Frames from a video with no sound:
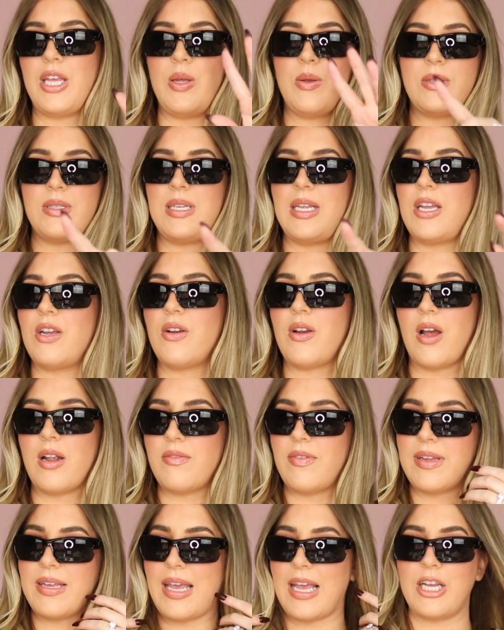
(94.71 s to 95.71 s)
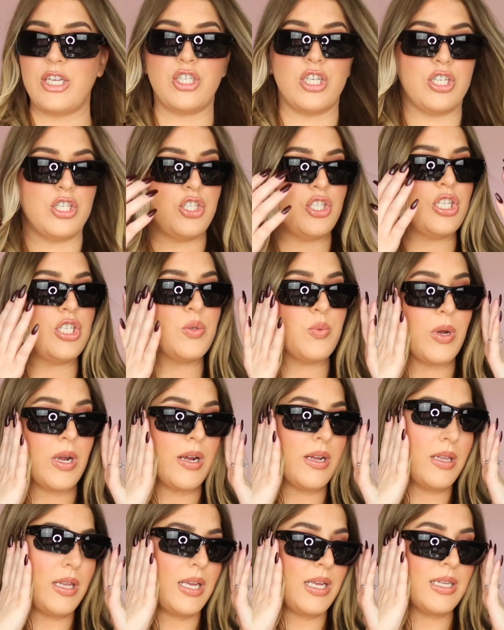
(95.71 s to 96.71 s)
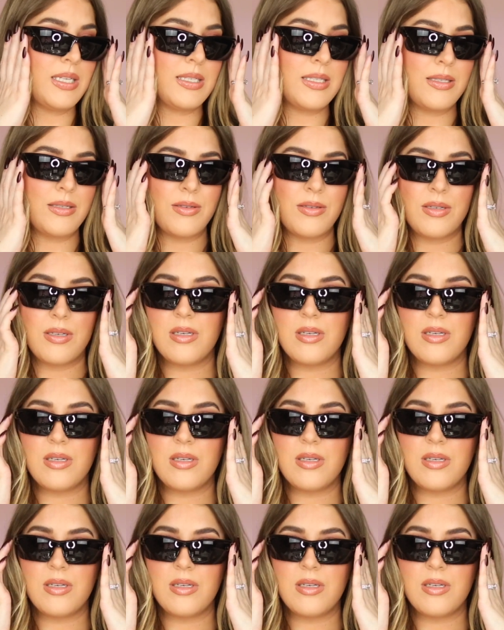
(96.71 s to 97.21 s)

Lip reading: you see her on vacation, she's wearing these,